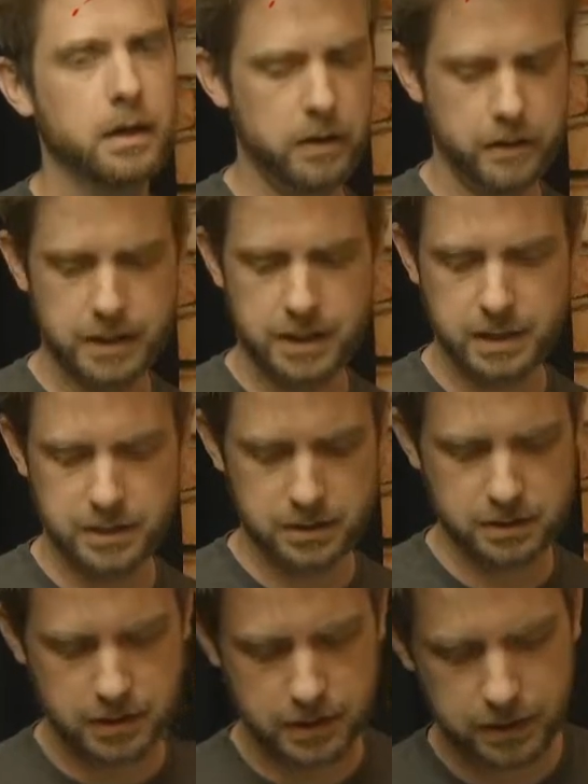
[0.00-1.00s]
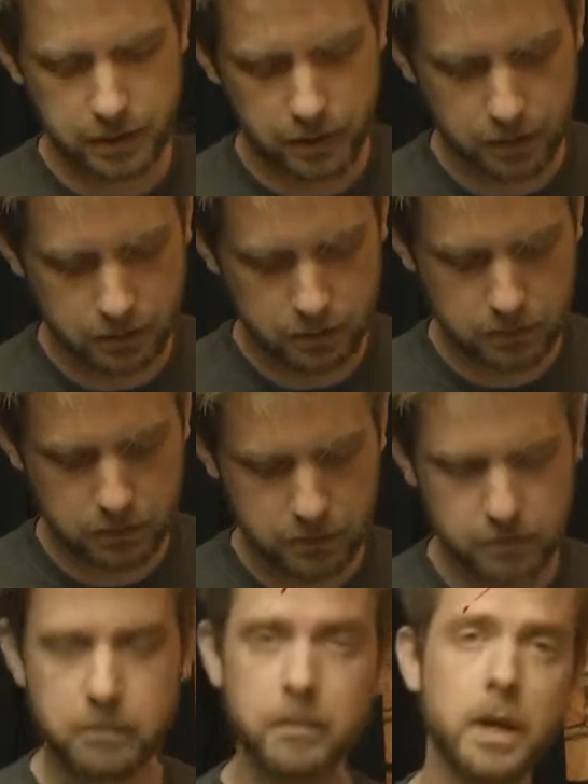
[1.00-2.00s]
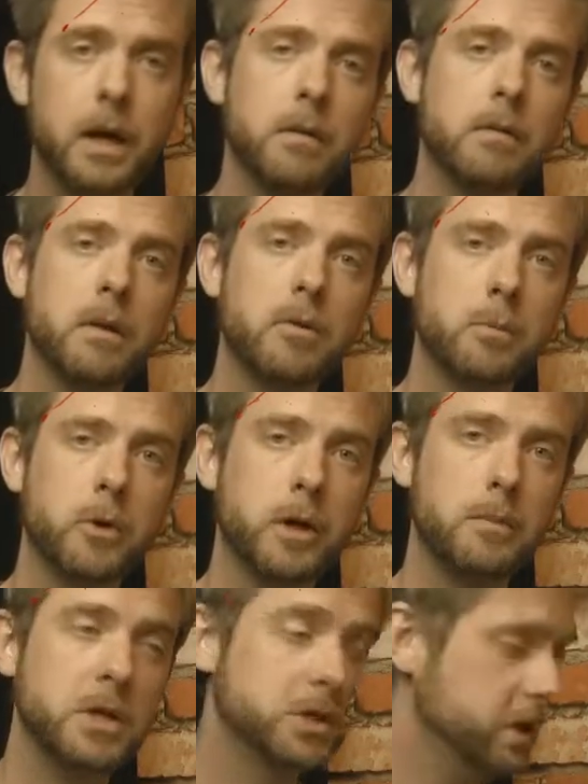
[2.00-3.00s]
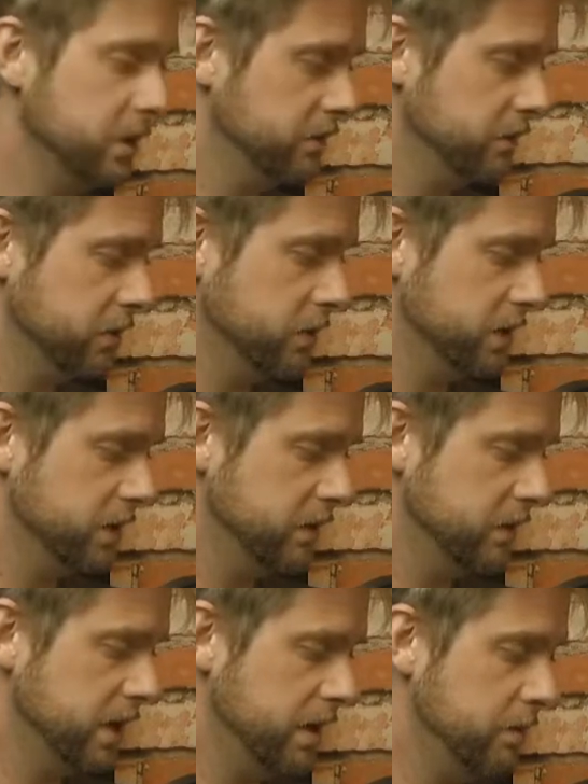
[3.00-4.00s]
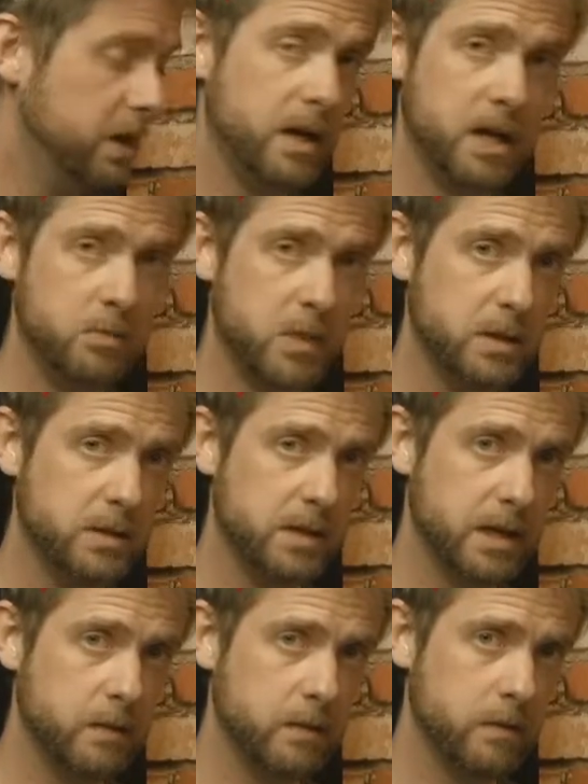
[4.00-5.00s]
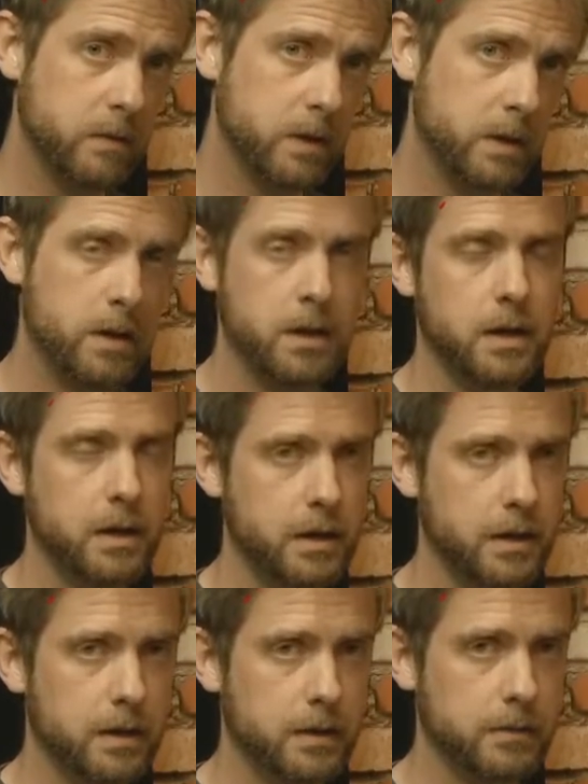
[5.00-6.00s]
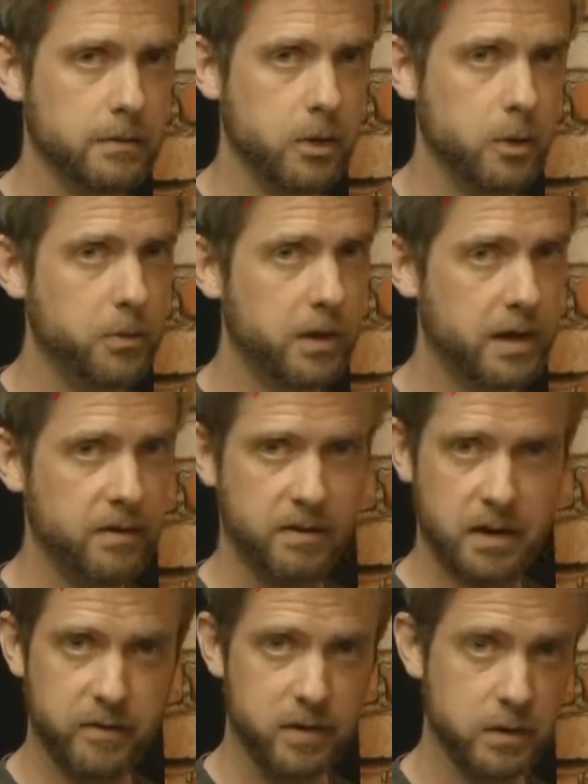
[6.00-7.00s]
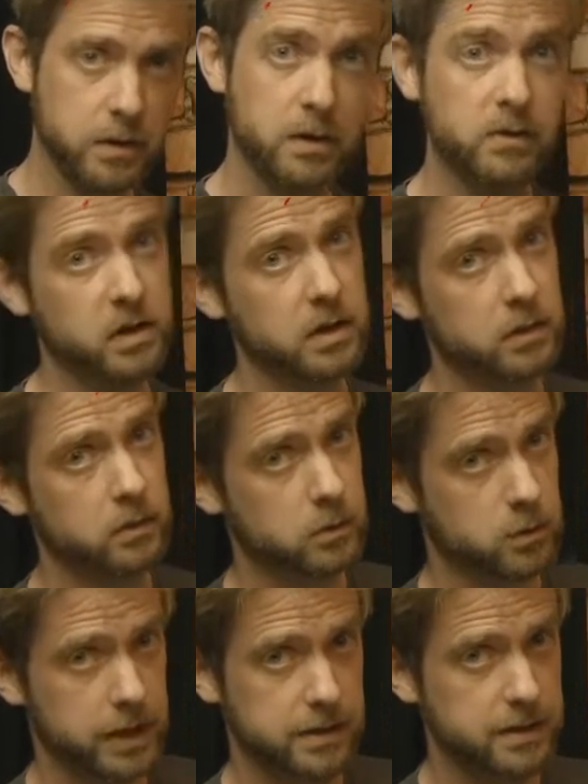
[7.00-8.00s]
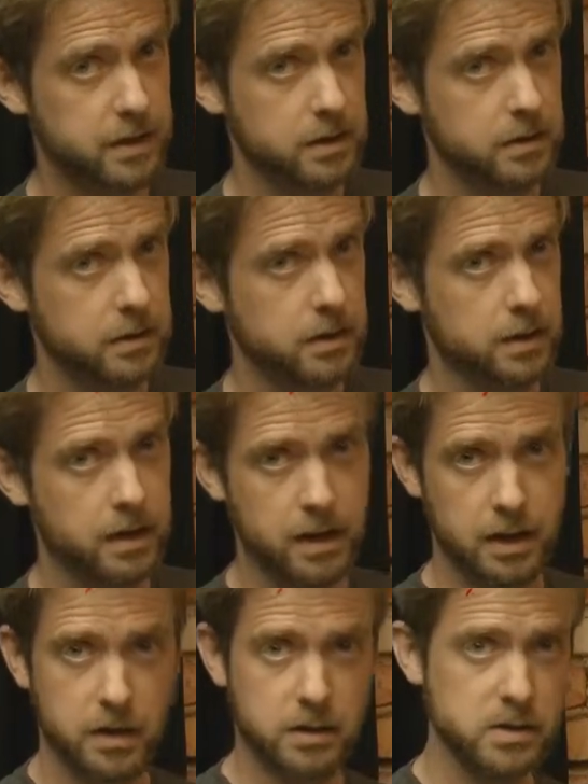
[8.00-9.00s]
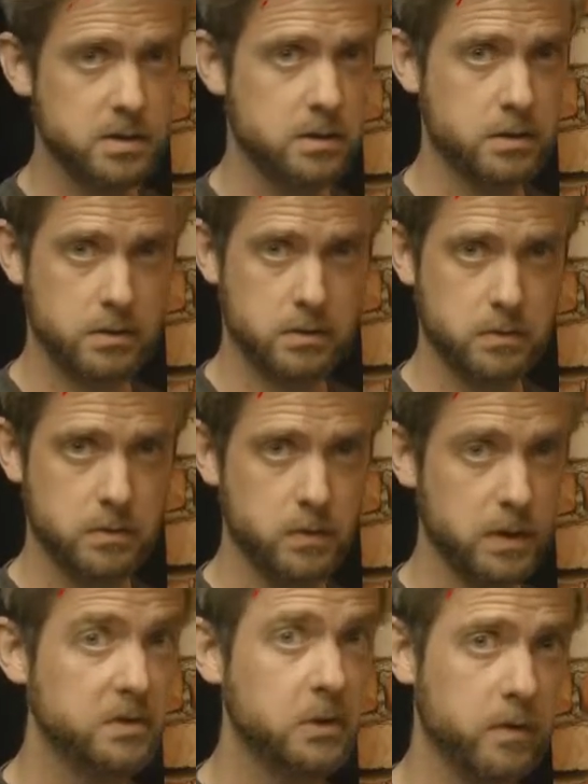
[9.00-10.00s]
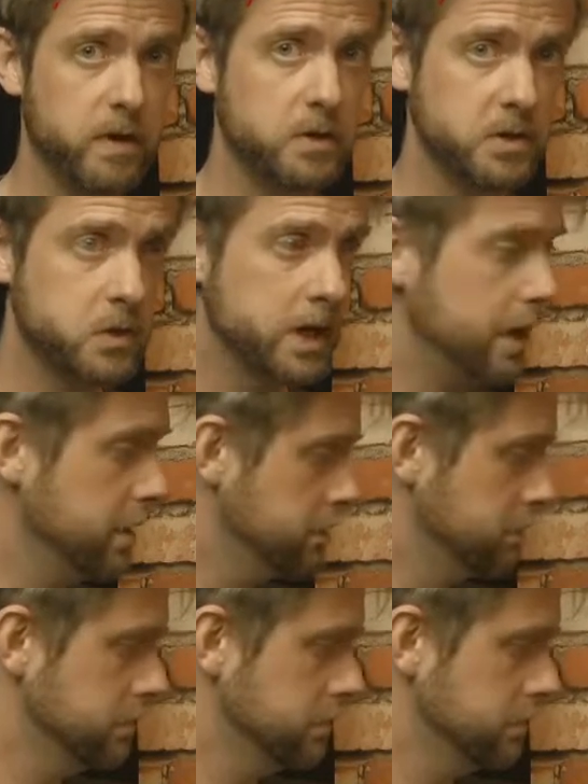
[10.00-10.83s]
All right, guys. Yeah, that's pretty much it for State of the Game. 8 minutes now. Hope you guys have a continued great day, and we'll see you very soon again.